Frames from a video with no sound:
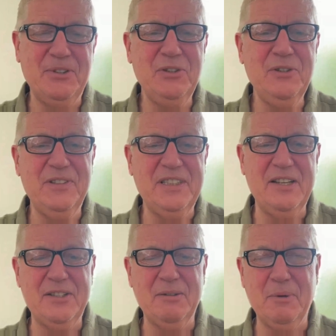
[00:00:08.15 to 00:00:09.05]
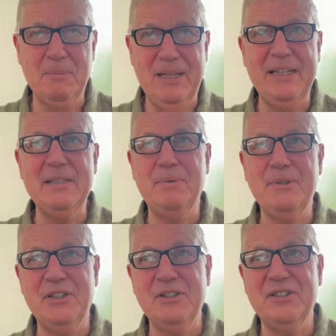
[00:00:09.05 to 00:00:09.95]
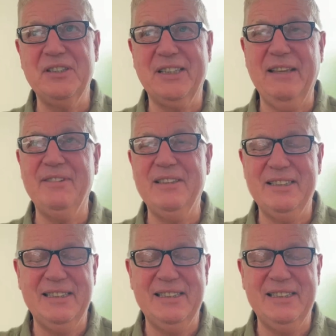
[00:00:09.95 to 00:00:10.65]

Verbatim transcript: short videos that we're planning to produce to keep,